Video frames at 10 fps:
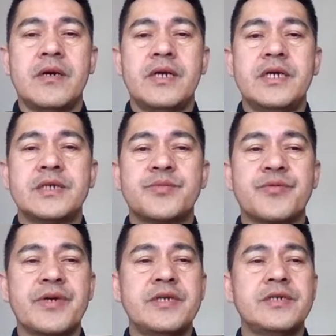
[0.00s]

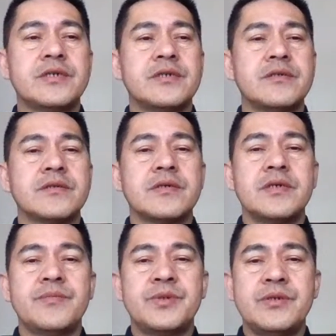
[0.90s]
inspiration
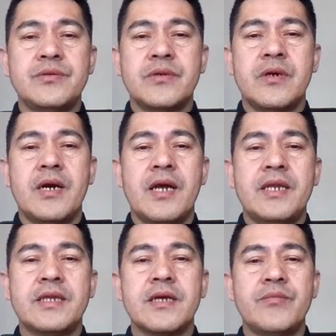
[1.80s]
gives you a
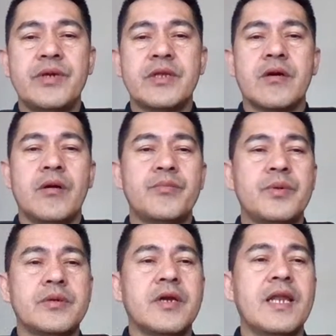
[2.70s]
little bit of
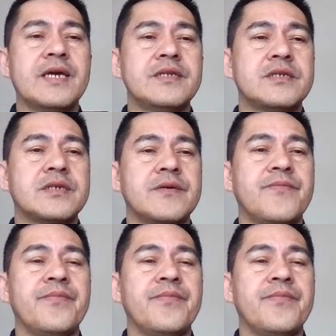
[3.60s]
knowledge.